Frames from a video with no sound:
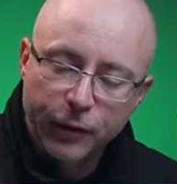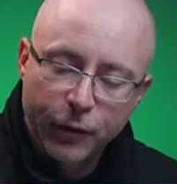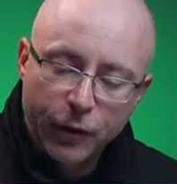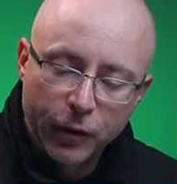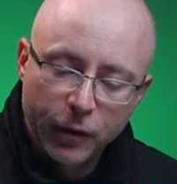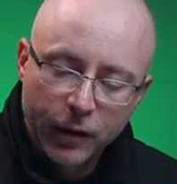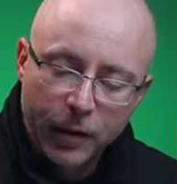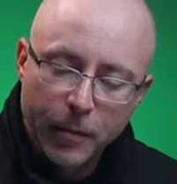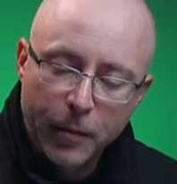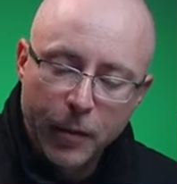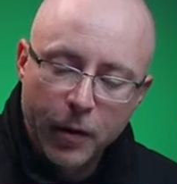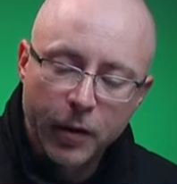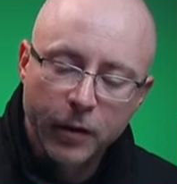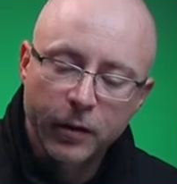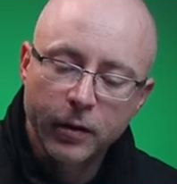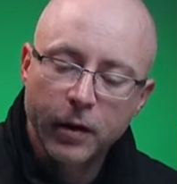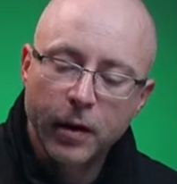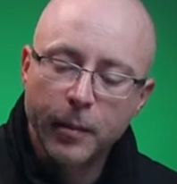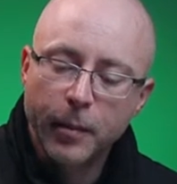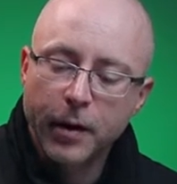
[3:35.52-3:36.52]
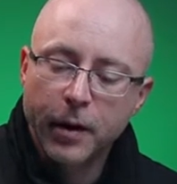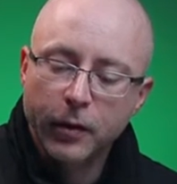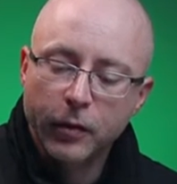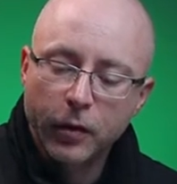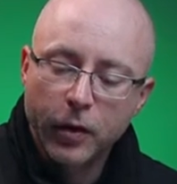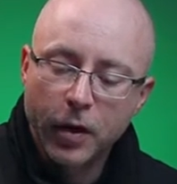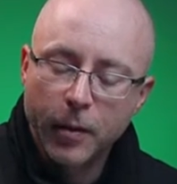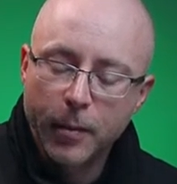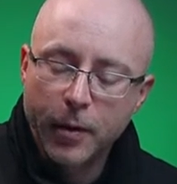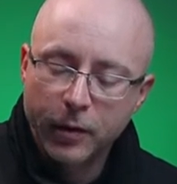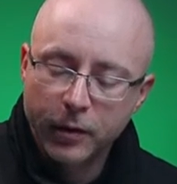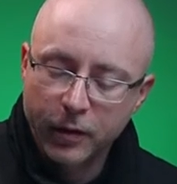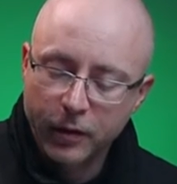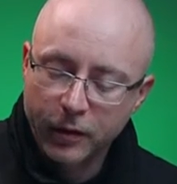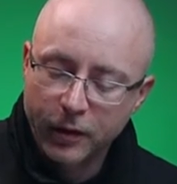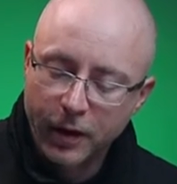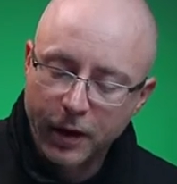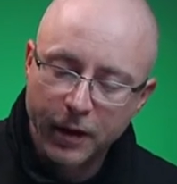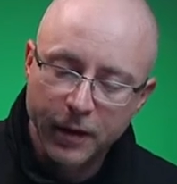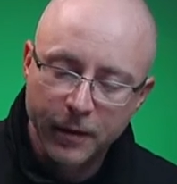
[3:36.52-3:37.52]
for the monitor. I'm gonna talk about
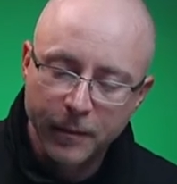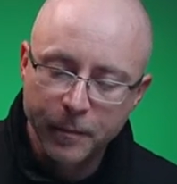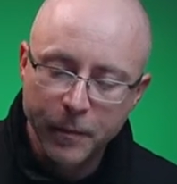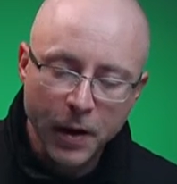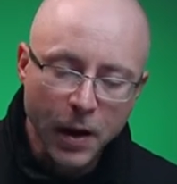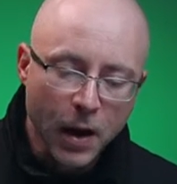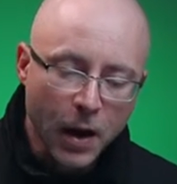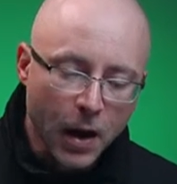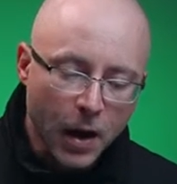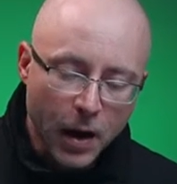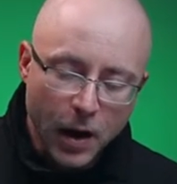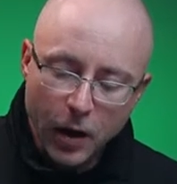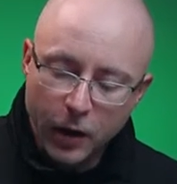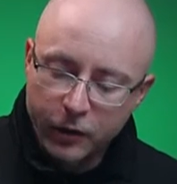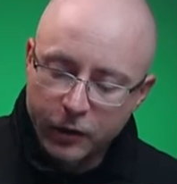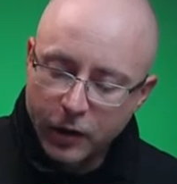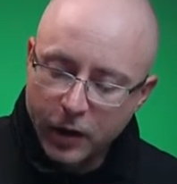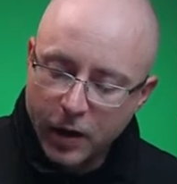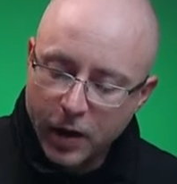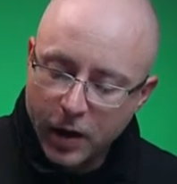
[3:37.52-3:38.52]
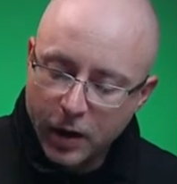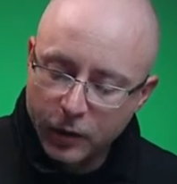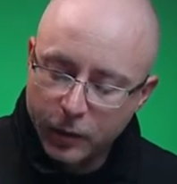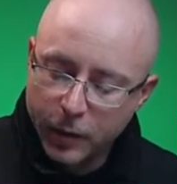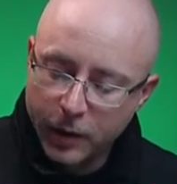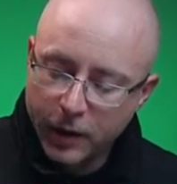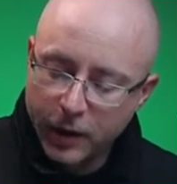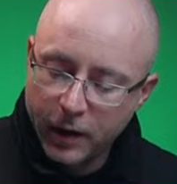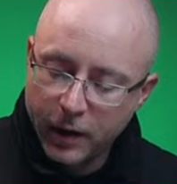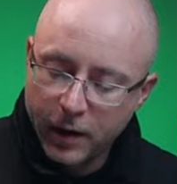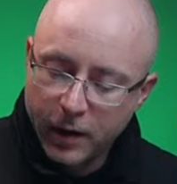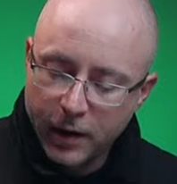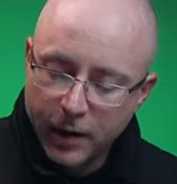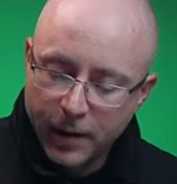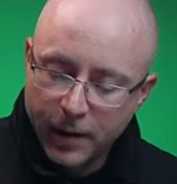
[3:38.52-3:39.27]
this later. It also comes with the